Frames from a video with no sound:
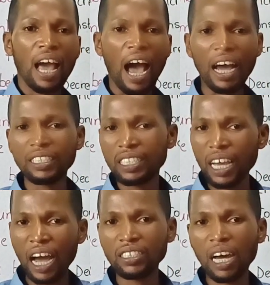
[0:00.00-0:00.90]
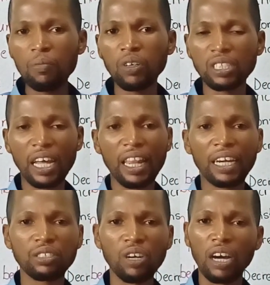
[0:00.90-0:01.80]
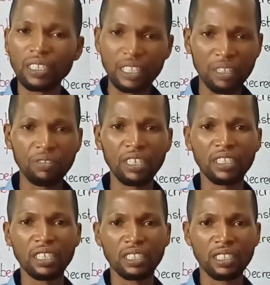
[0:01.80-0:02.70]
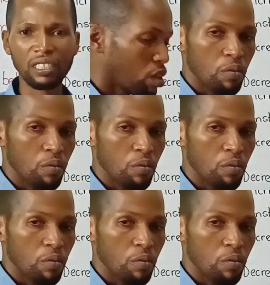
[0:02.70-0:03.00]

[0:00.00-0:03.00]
and the outermost electron decreases.